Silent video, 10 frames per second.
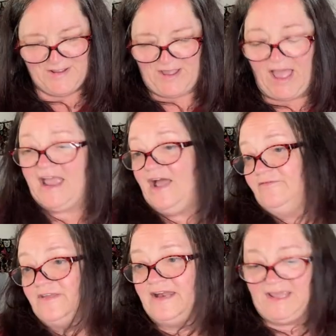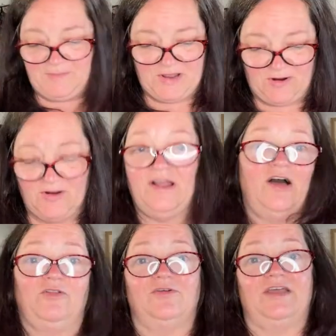I have the name here.
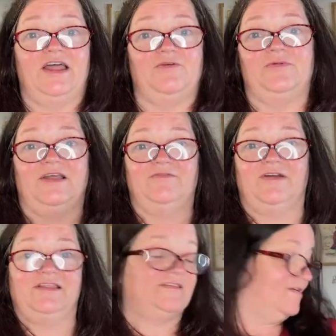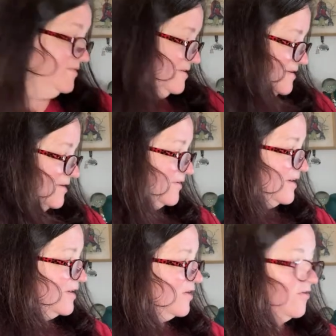I'll look at it when I write it down.
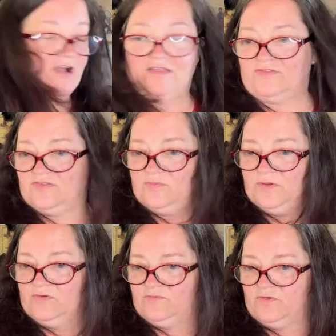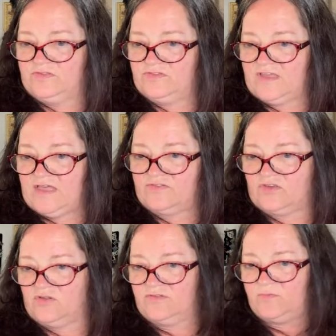Okay, congrats. It's beautiful. It's a
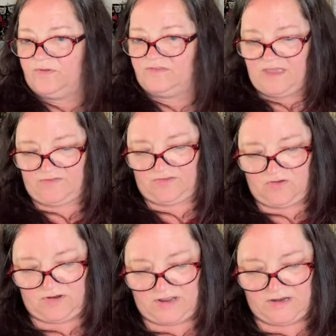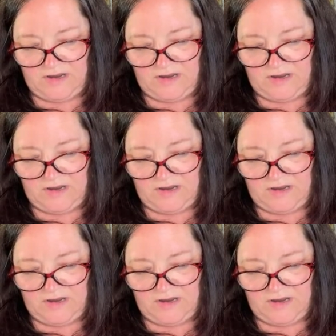Tasco. Let's put Tasco on.